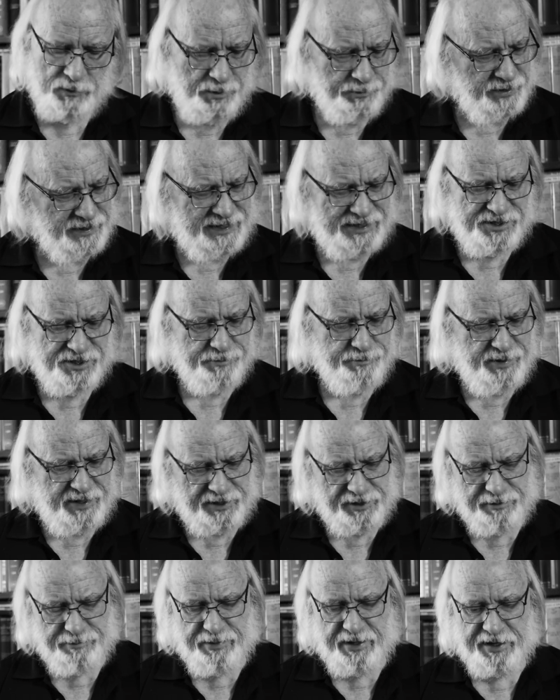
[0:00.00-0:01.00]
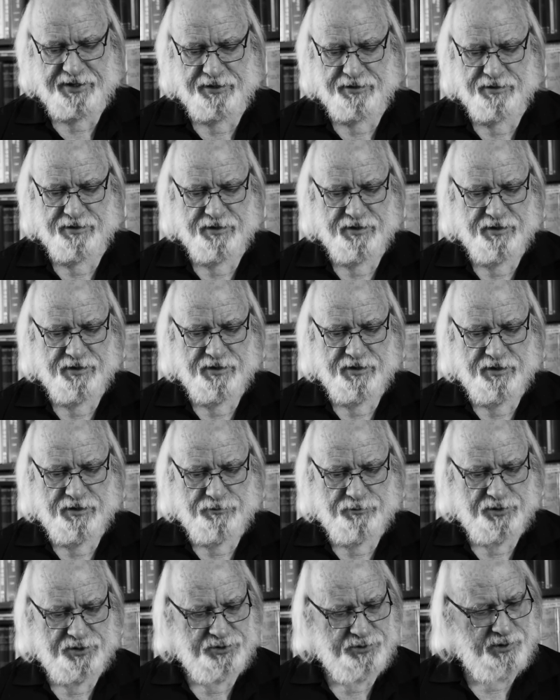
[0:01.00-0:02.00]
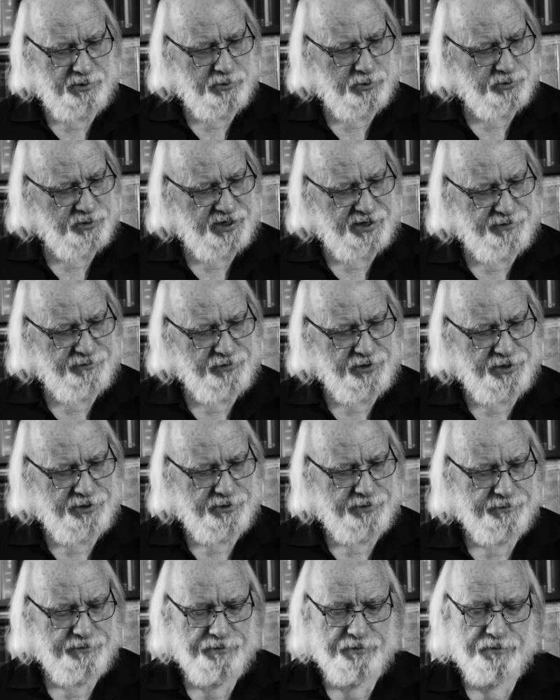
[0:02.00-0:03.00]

But that's a big debate, which we won't have here.